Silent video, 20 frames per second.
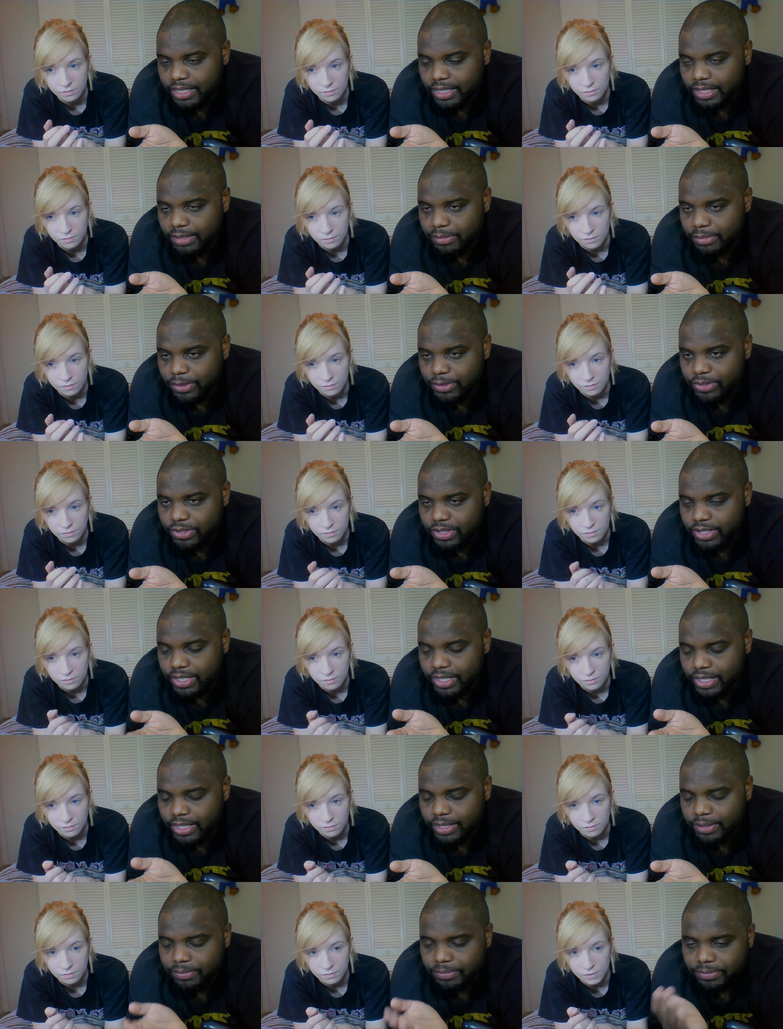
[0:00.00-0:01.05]
Speaker 1: than most
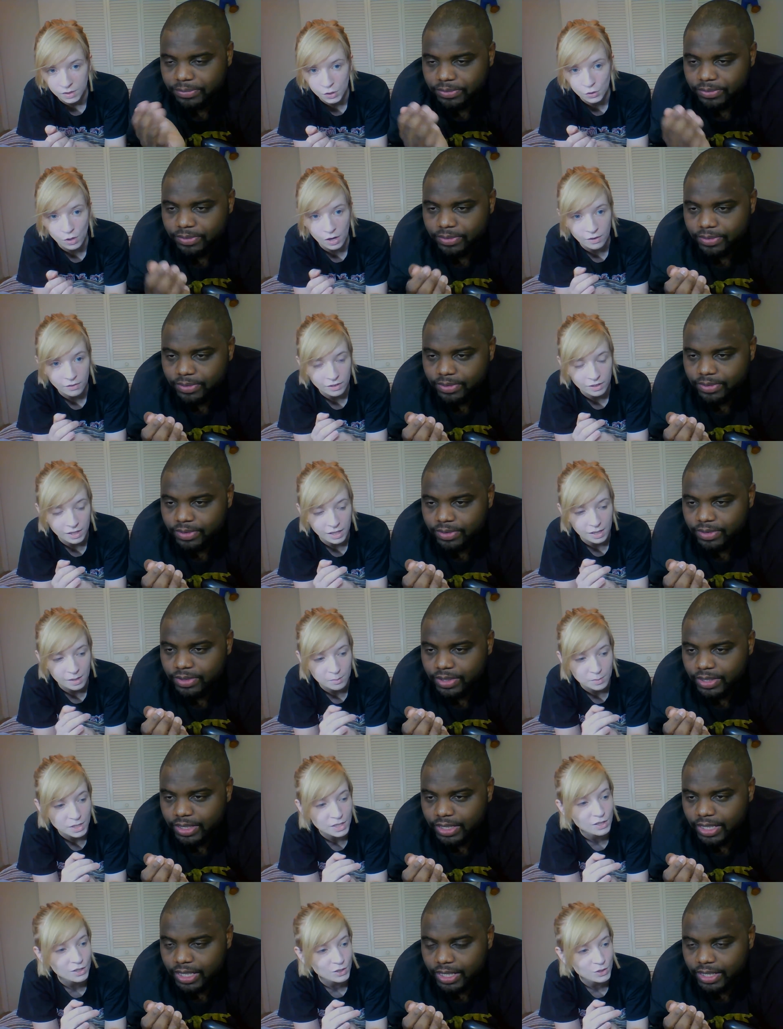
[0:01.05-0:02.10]
um,
Speaker 2: driving
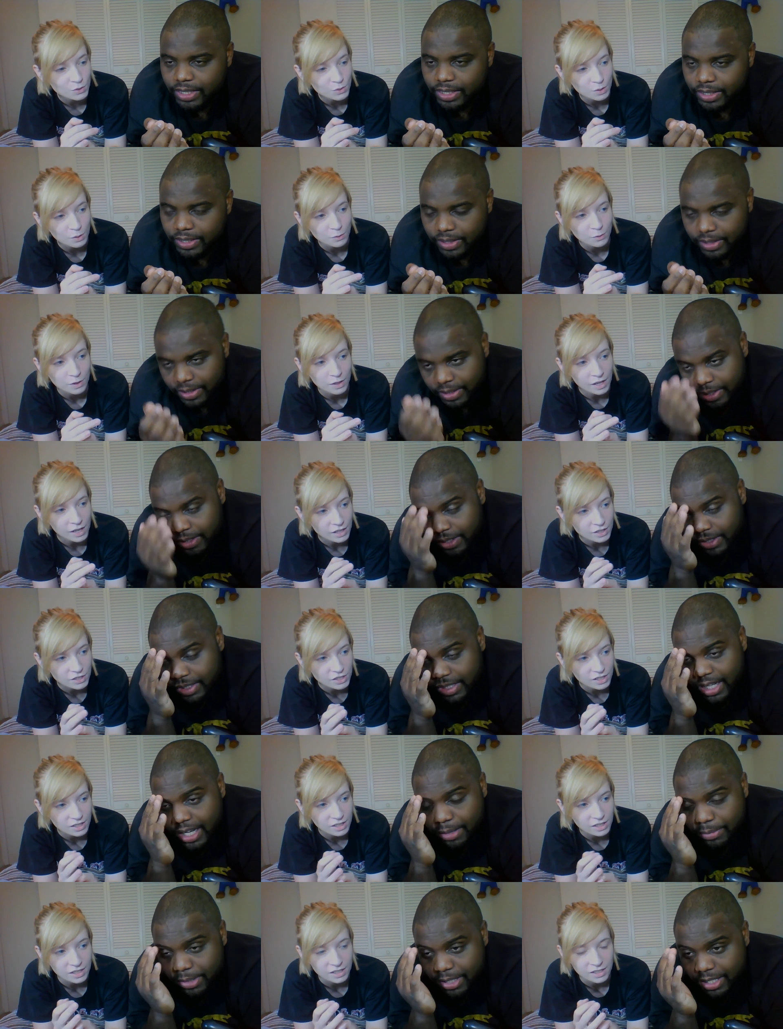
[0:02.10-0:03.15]
games. It yeah. looks real fun,
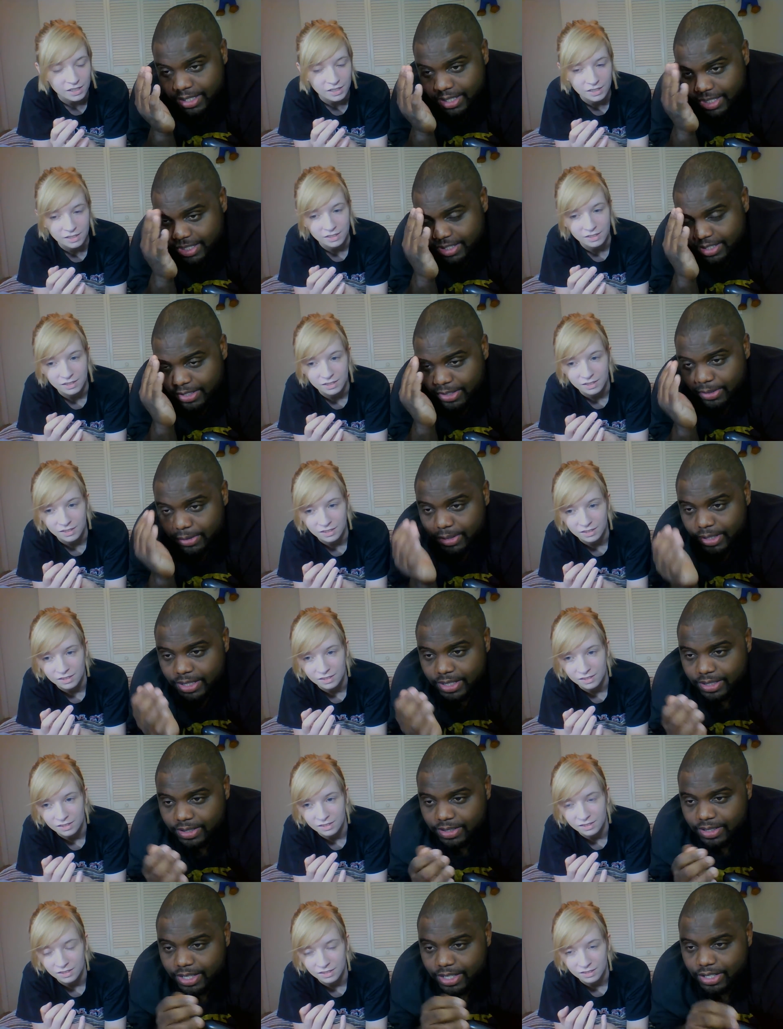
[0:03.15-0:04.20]
actually. Yeah, because
Speaker 1: it's so it's
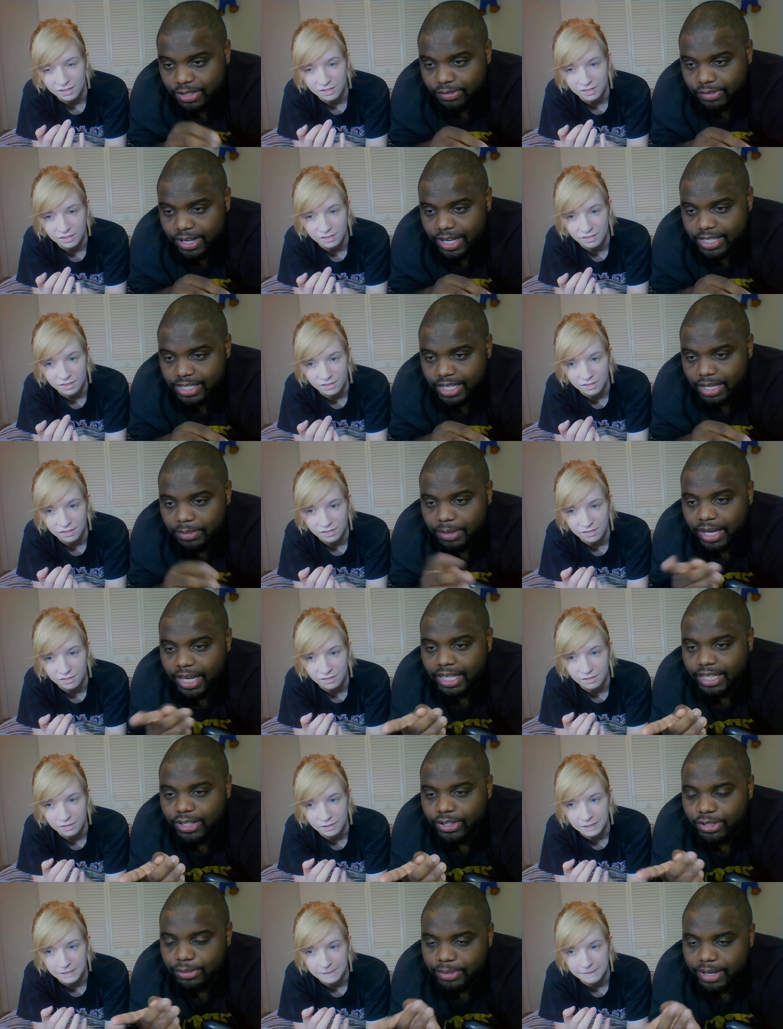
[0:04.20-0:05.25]
such a vast game.
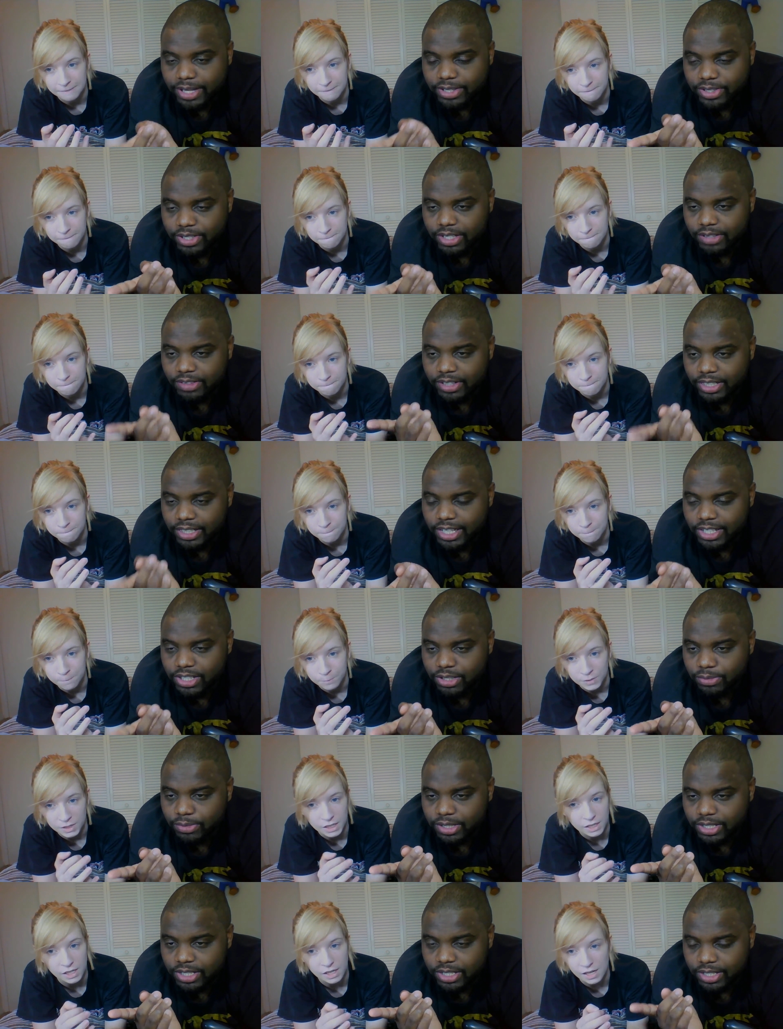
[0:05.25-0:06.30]
Halo: The Master Chief
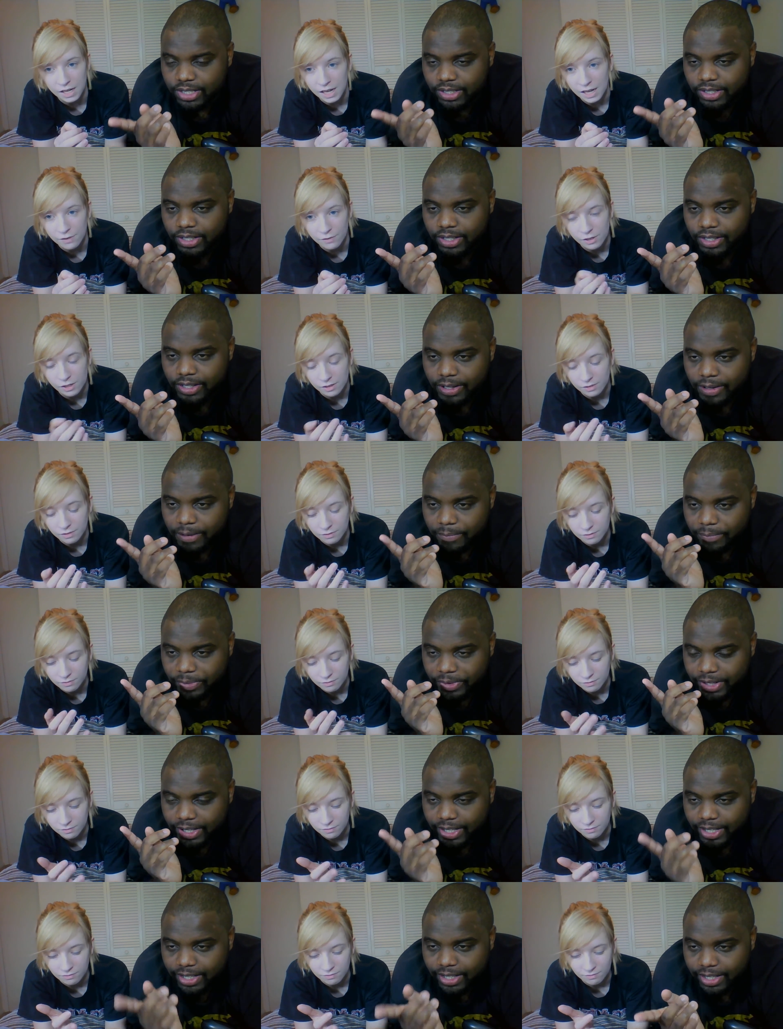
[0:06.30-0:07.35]
Collection, which Gotta is
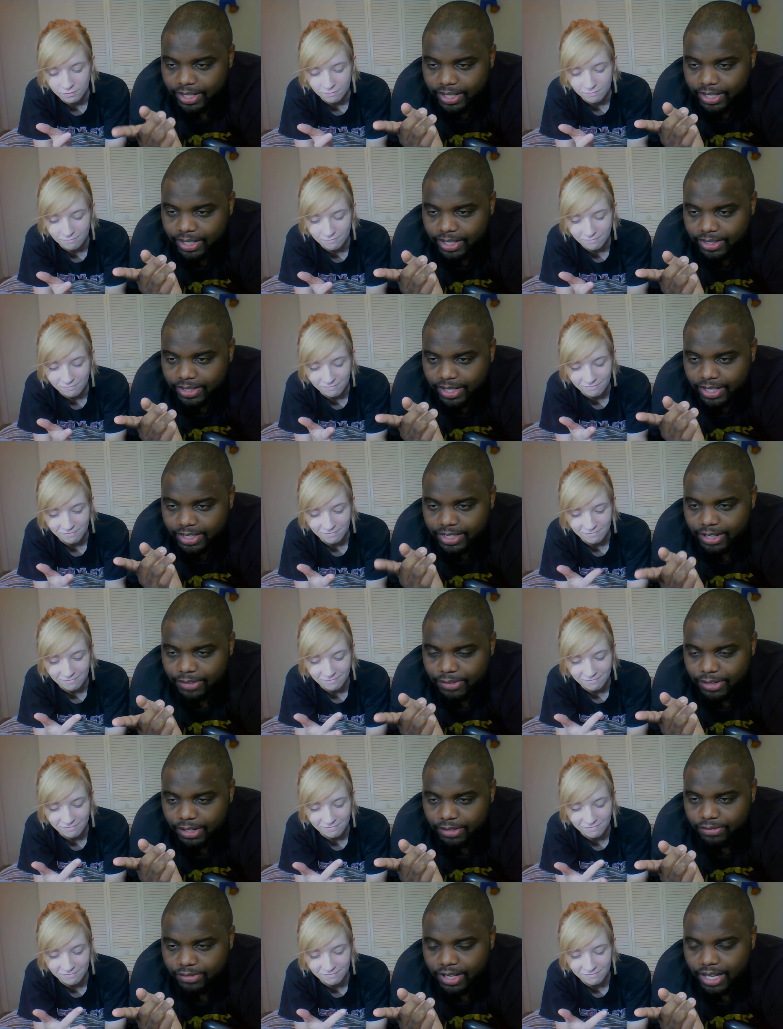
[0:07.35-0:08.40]
a, a, a, a,
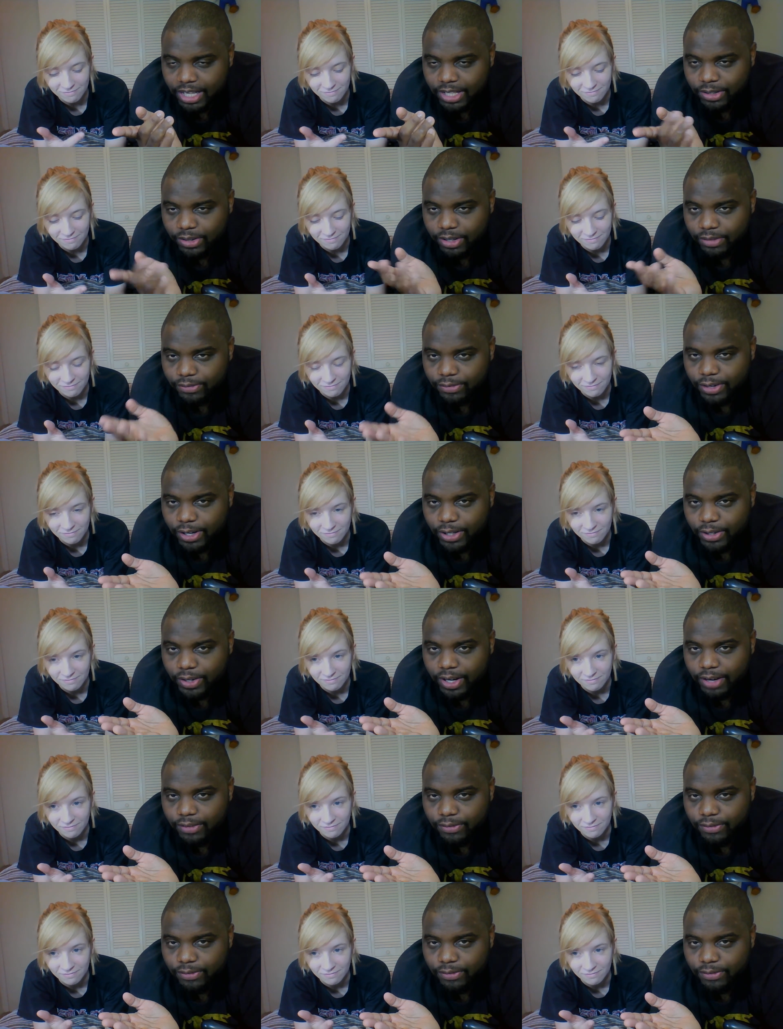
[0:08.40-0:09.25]
definite value, and Far Cry